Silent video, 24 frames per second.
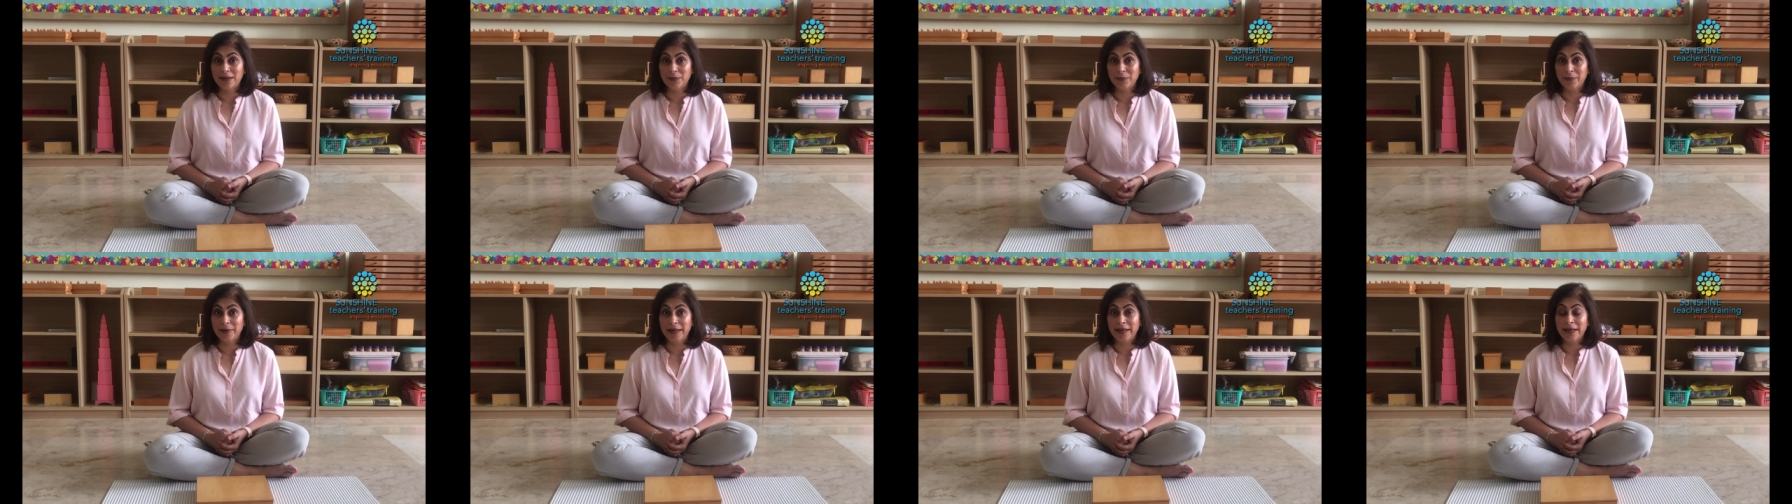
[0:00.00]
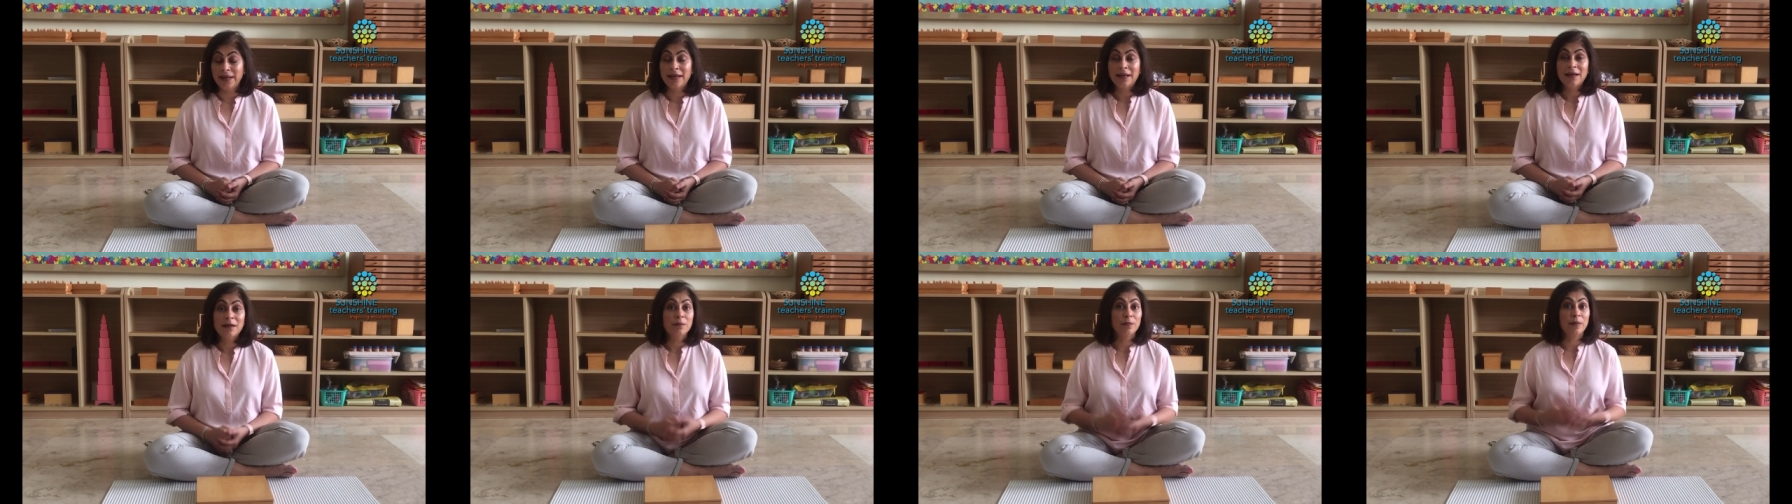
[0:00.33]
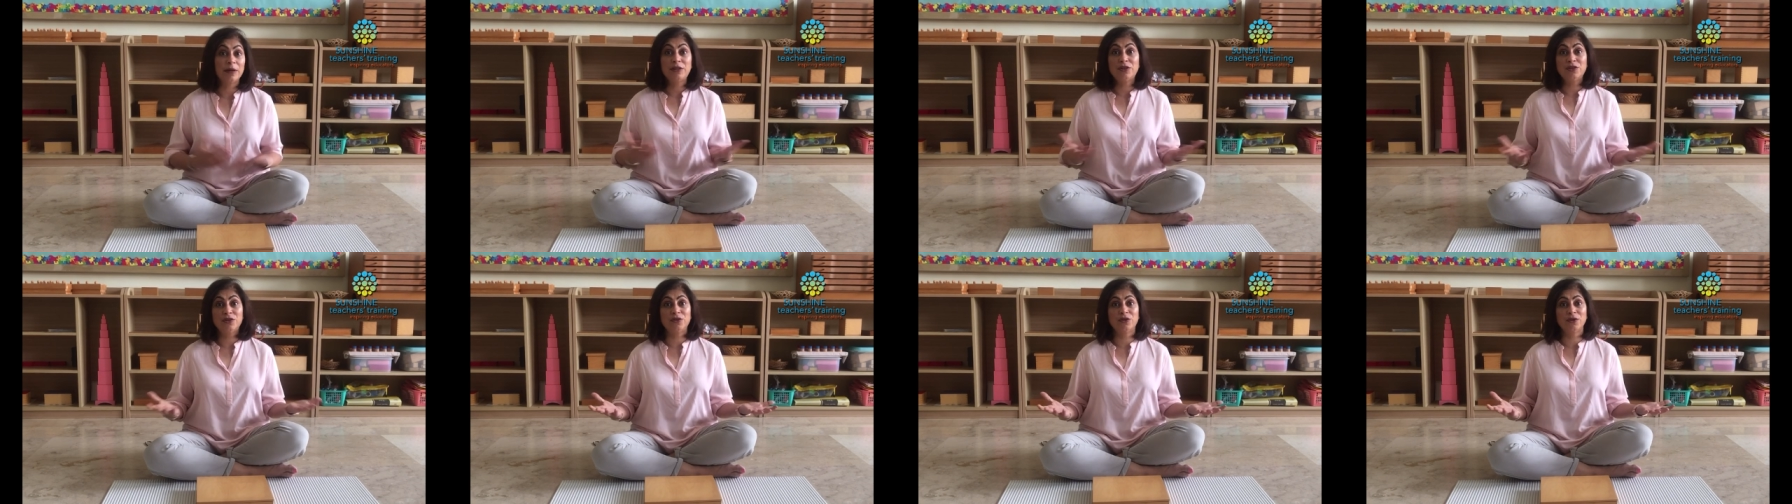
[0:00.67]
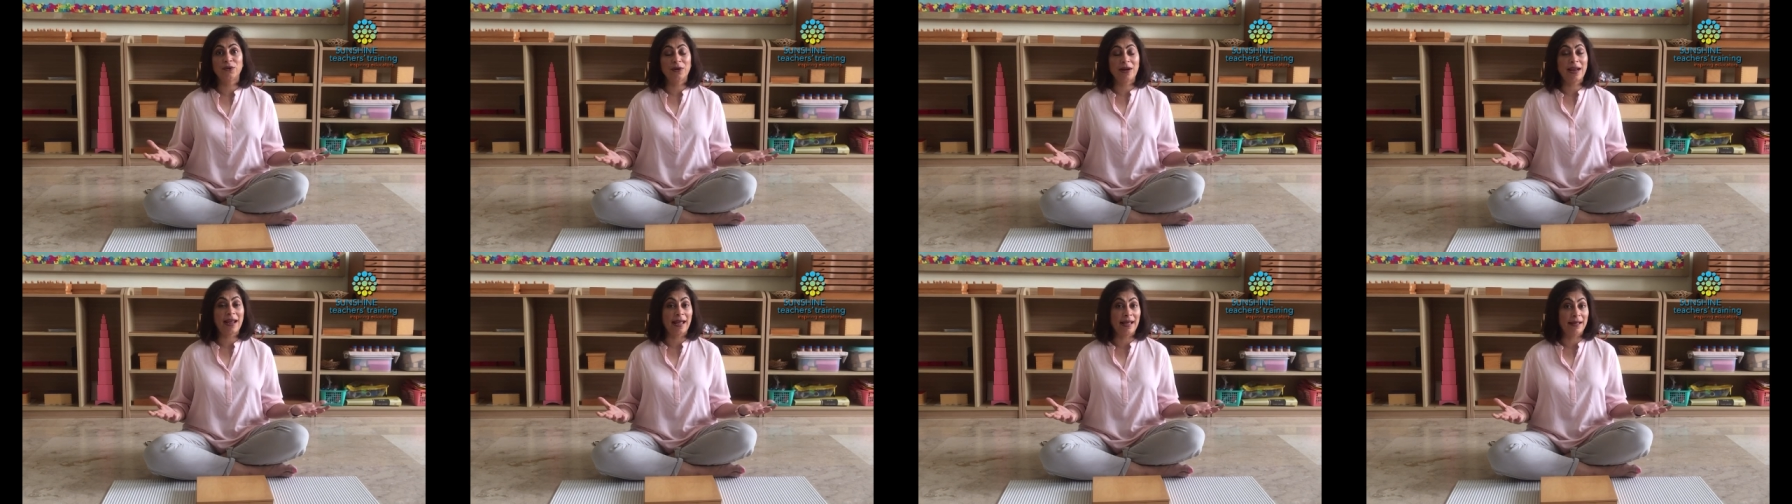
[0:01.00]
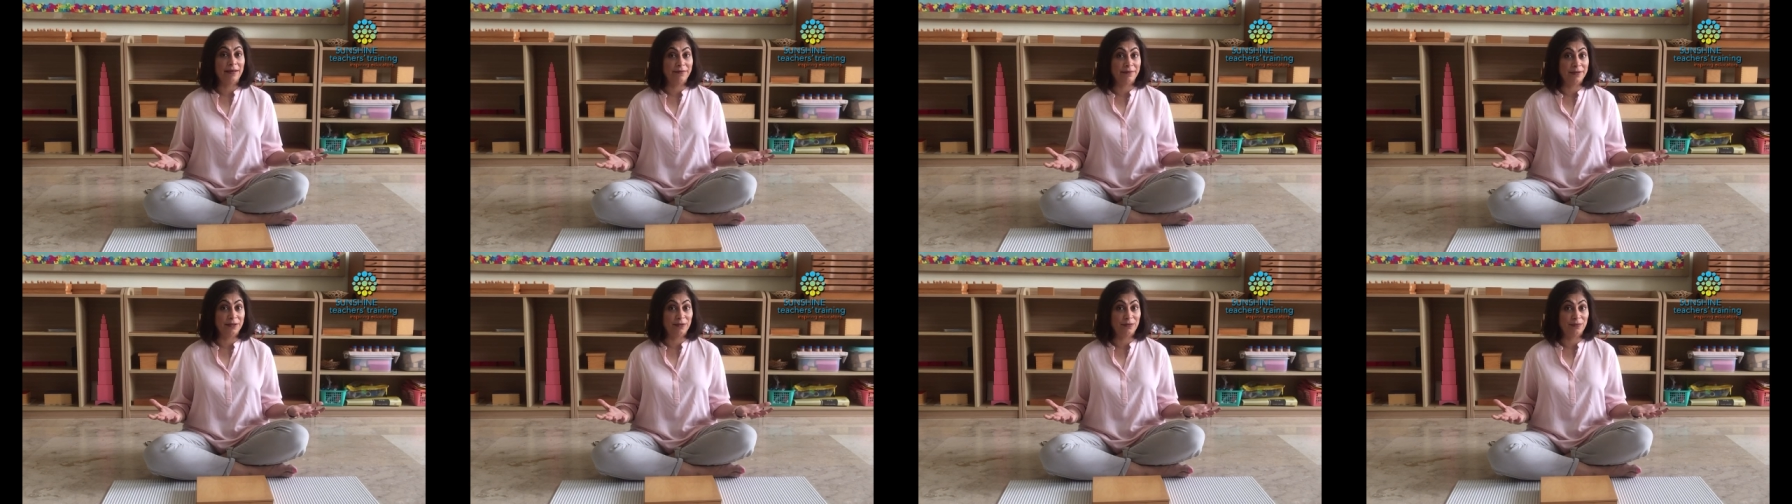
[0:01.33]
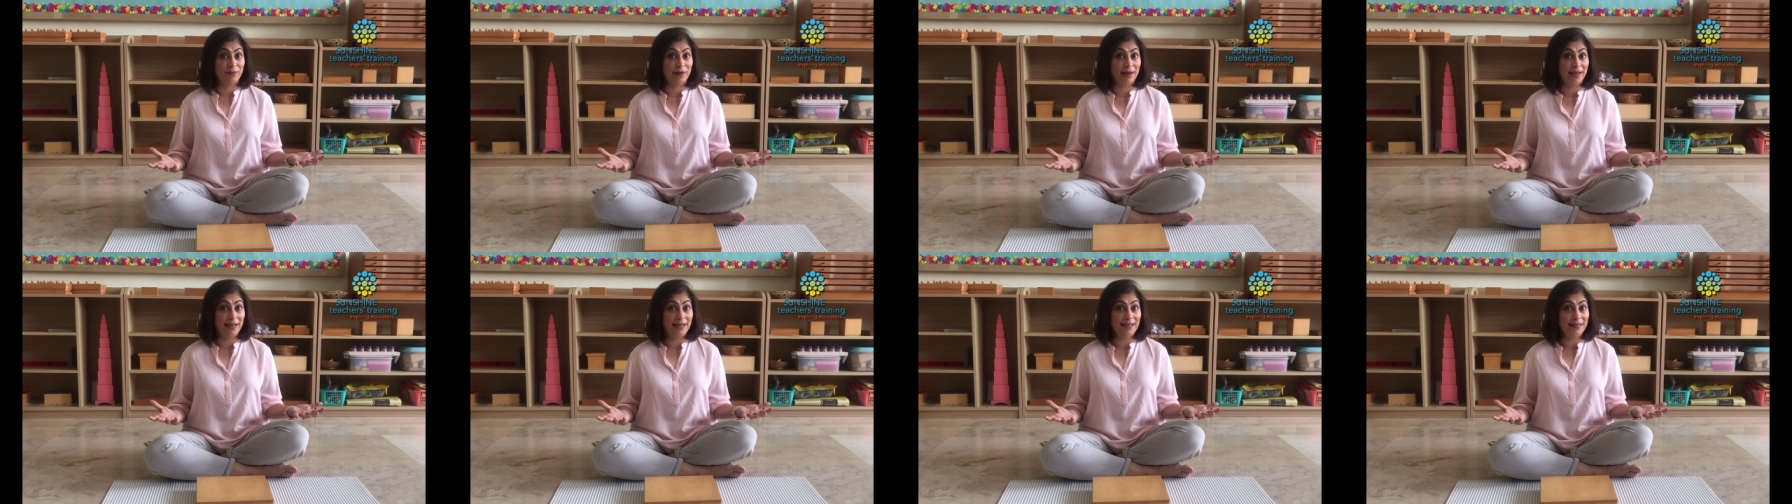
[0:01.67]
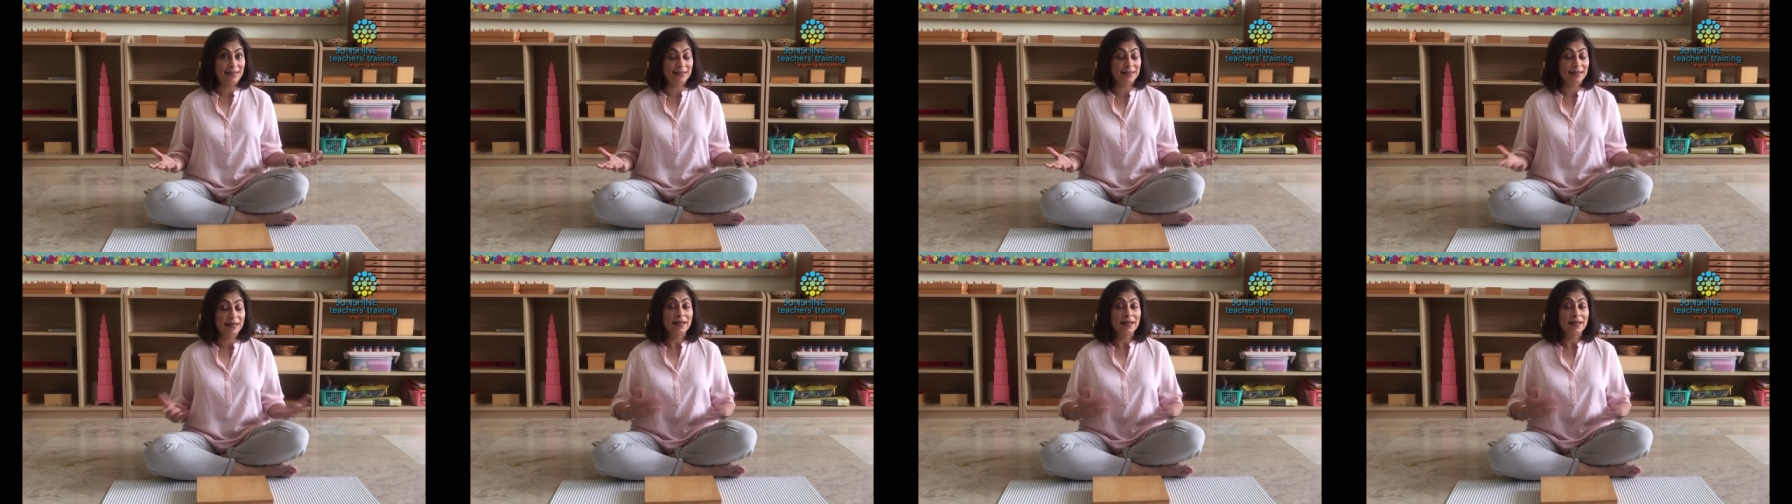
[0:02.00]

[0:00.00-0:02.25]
away, but you don't have it, right?